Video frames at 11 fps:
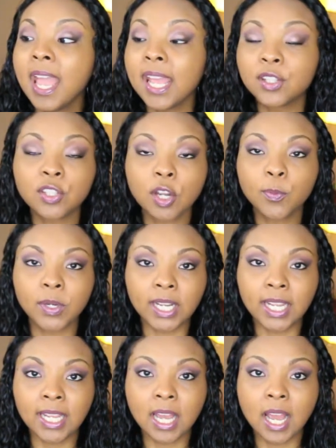It's so
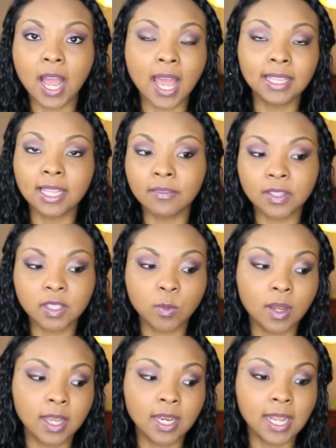pretty. I love this
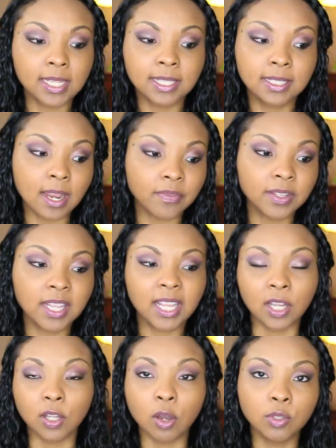one. It's definitely like
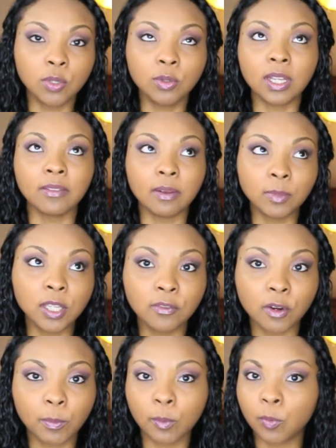a go-to, like if I'm looking
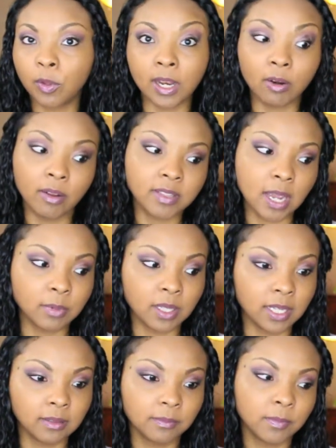for a purple and I don't have time to
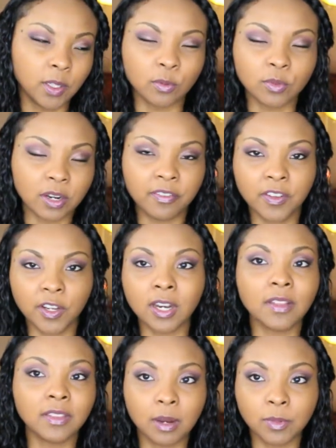like, you know, try to figure it
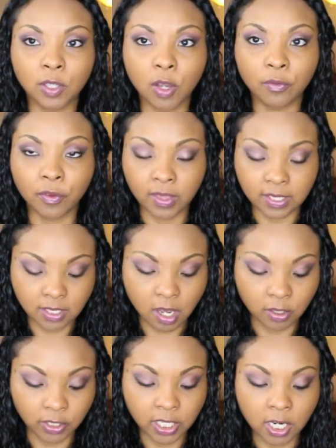out, then I'm gonna go for this
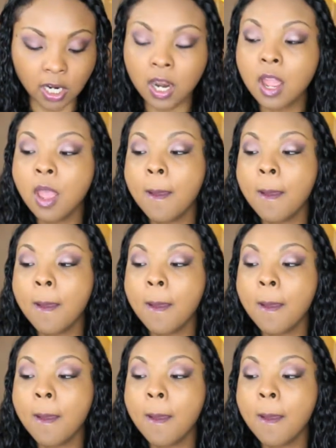color here.